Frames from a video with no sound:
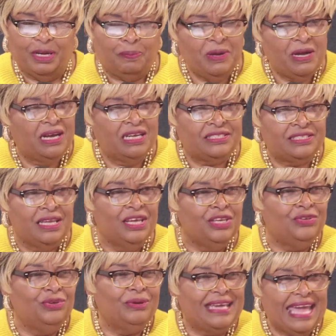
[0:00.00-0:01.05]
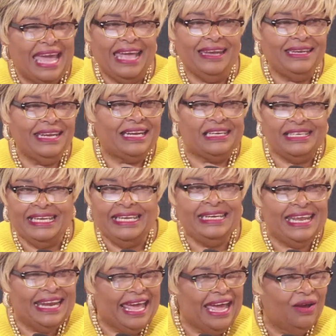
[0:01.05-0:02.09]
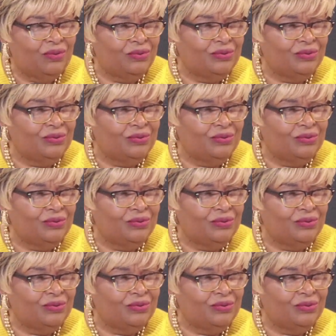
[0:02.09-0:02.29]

pus, you got to clean it out.